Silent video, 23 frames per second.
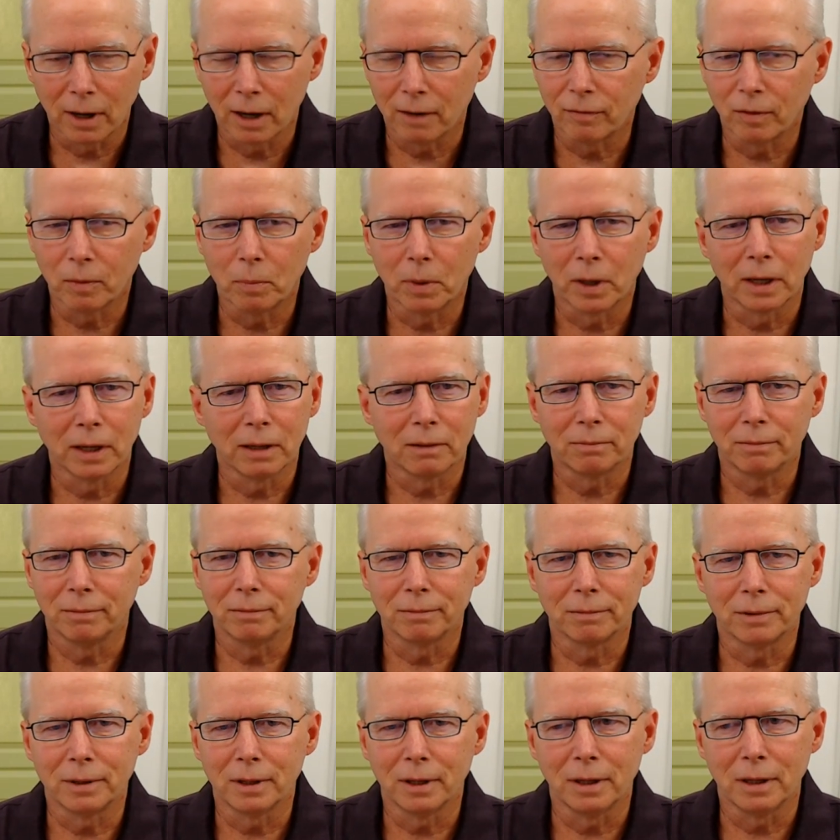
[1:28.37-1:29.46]
Everybody
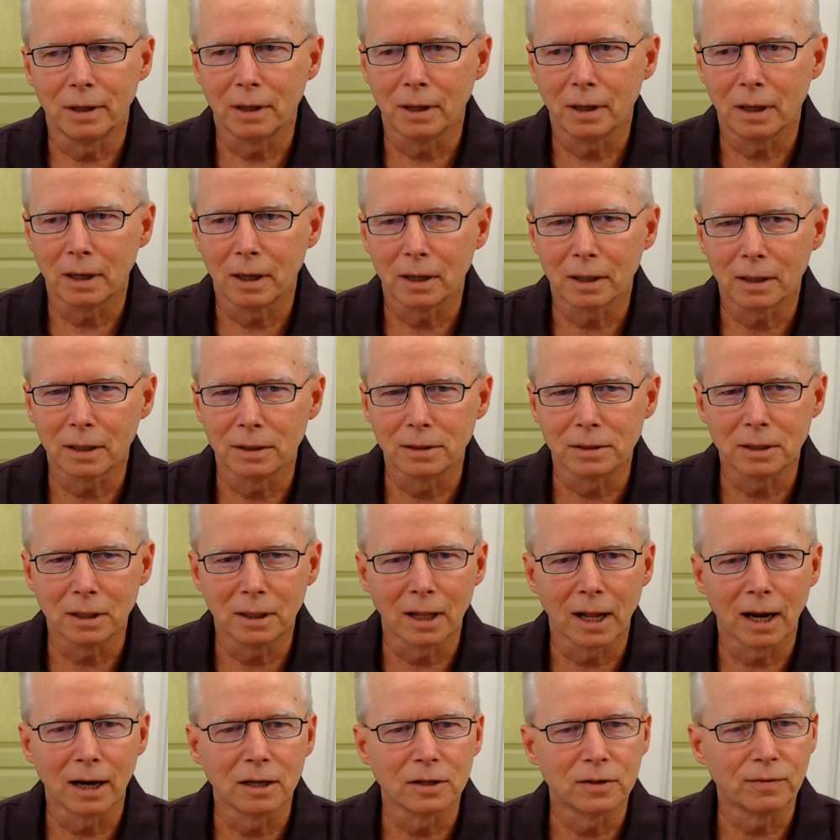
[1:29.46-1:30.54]
can see
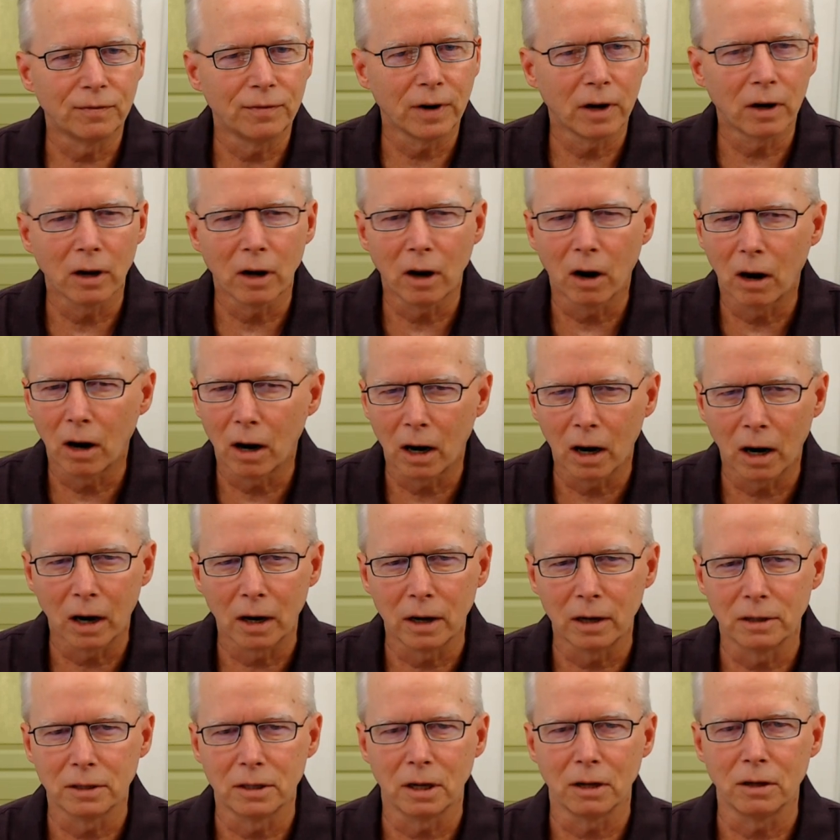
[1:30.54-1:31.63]
that. It's very
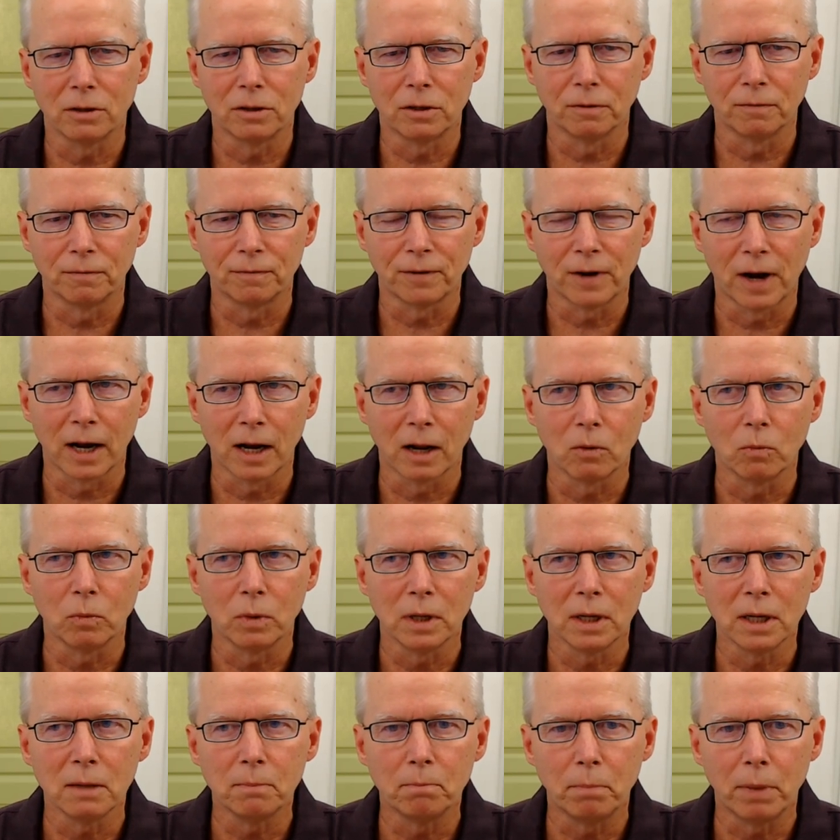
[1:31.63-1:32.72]
hard to fight it. We
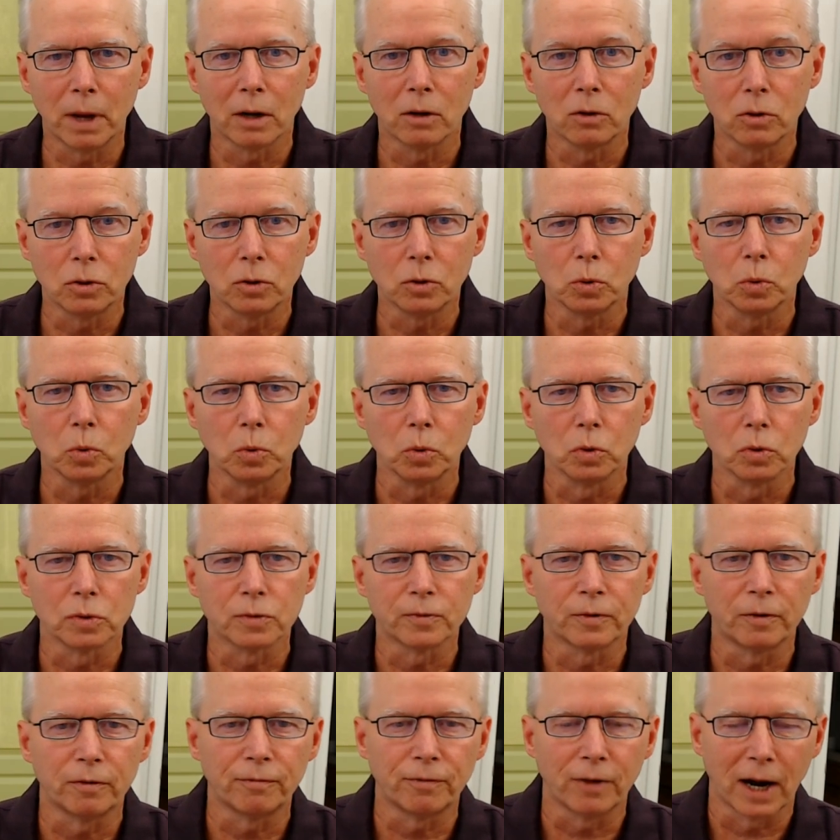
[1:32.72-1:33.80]
need better tools
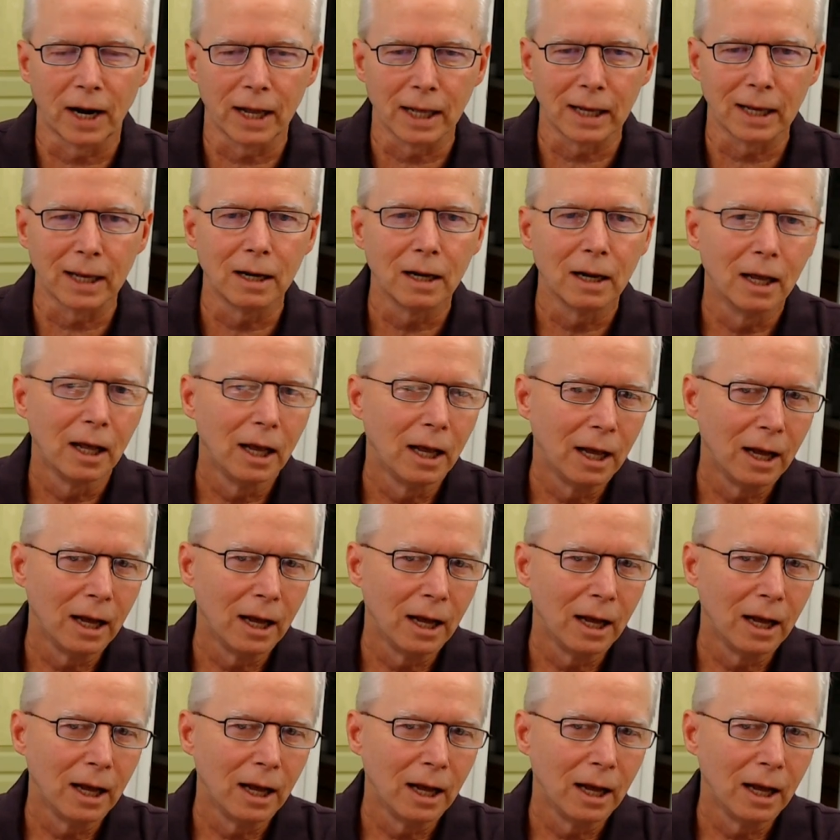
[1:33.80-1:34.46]
for fighting it.